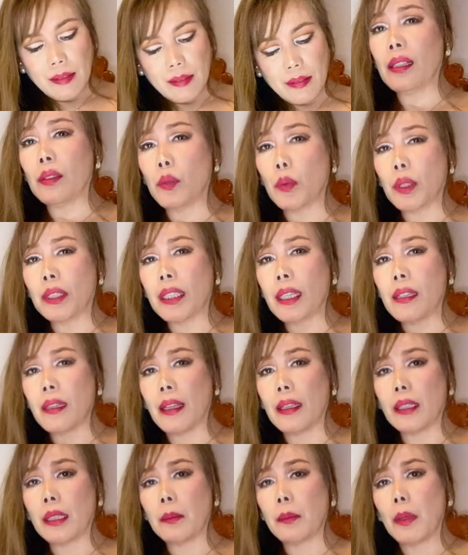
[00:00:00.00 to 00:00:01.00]
What I
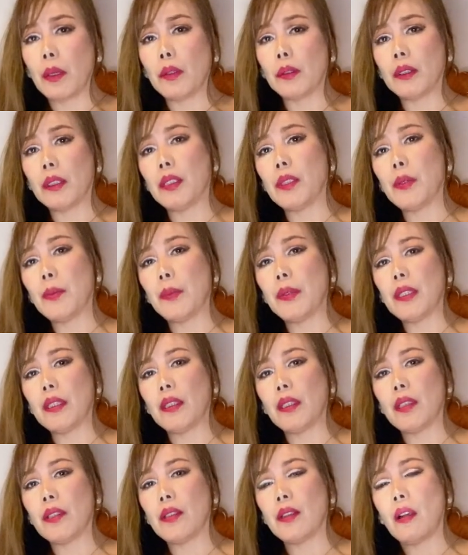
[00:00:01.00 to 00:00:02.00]
like about these
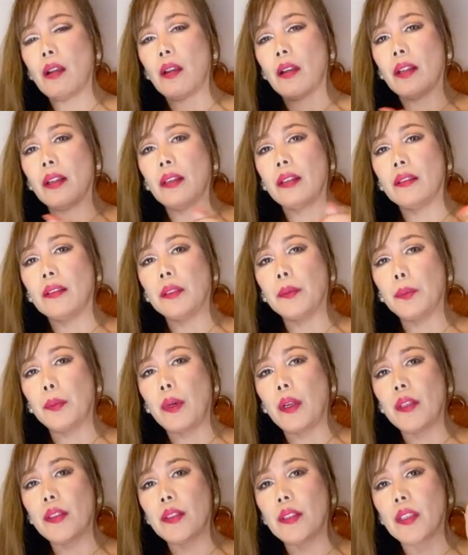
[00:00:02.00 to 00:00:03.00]
pieces are the
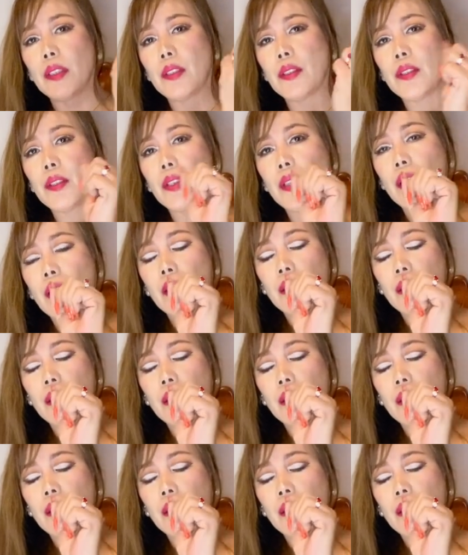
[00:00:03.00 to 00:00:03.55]
prices.